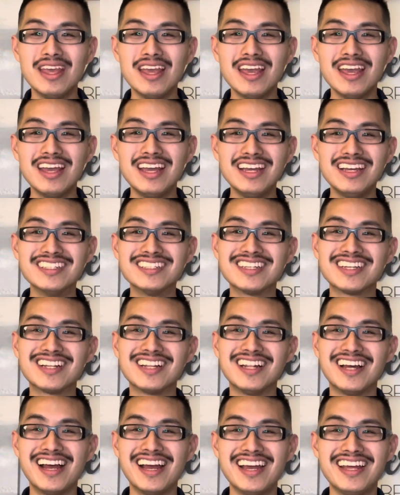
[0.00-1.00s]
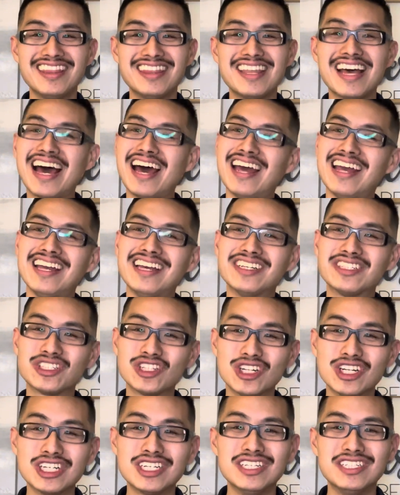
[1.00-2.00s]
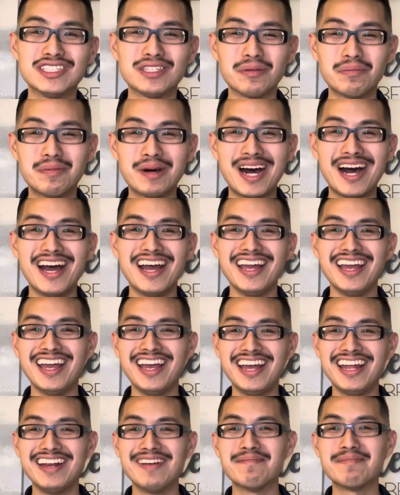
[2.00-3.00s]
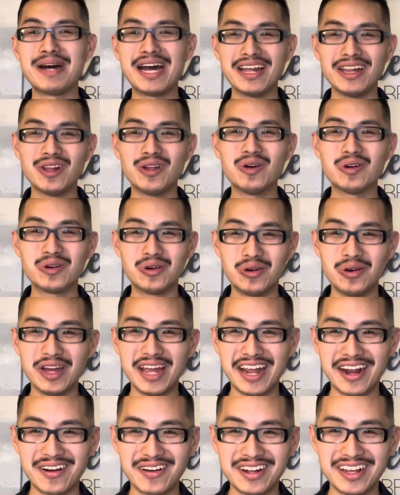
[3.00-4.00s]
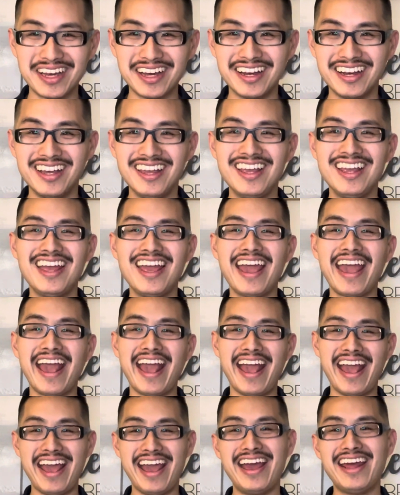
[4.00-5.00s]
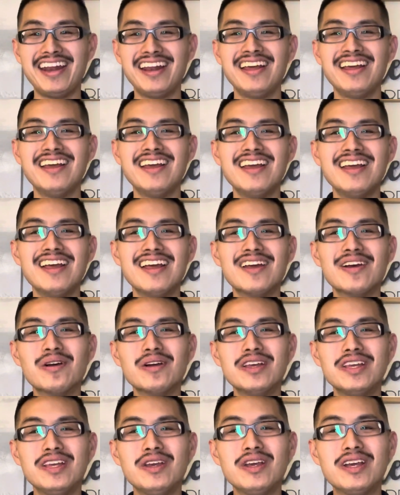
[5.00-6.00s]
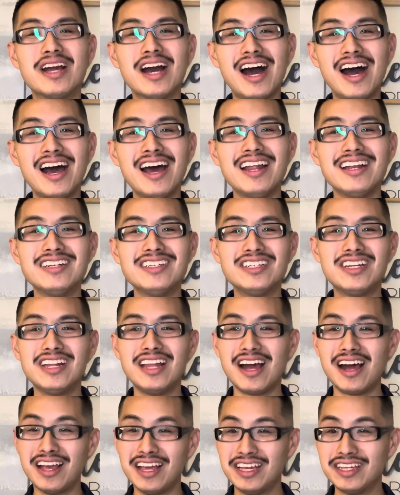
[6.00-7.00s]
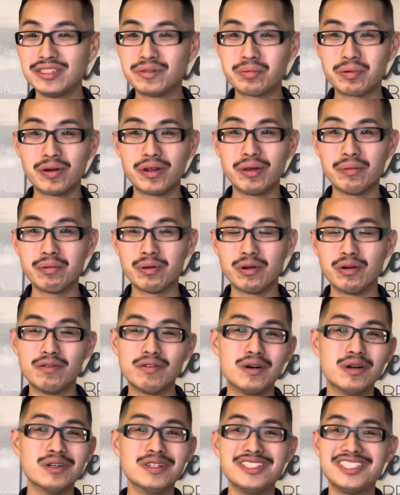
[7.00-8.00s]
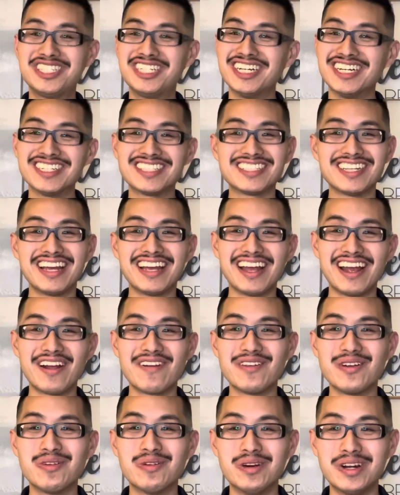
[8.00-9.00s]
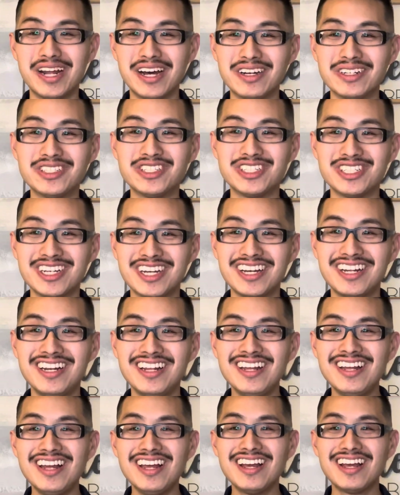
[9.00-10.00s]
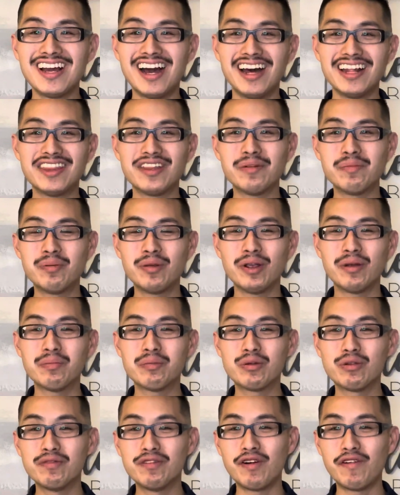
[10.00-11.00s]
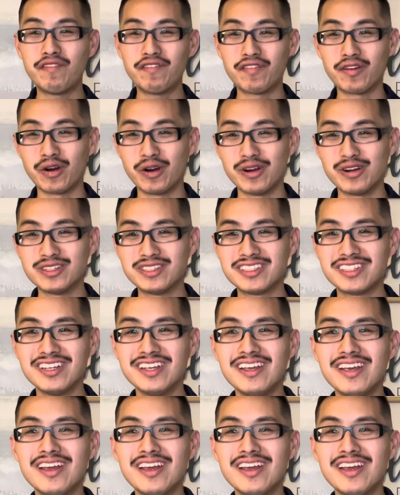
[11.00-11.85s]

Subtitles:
He is a client that is looking to buy in my local area, and he got his pre-approval just like everyone else should. Got the pre-approval first.